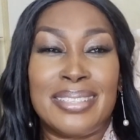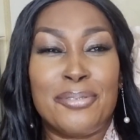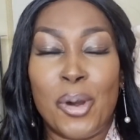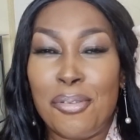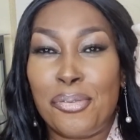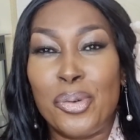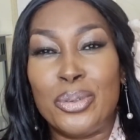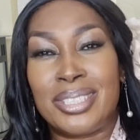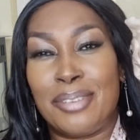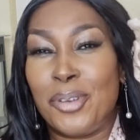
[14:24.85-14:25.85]
they've got
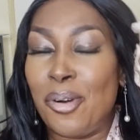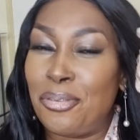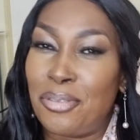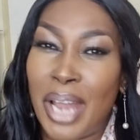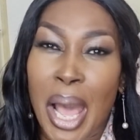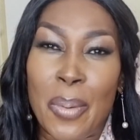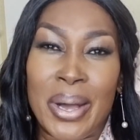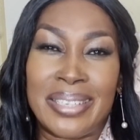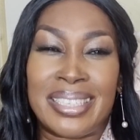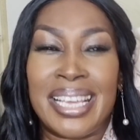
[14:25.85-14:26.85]
fruits, they've got flowers,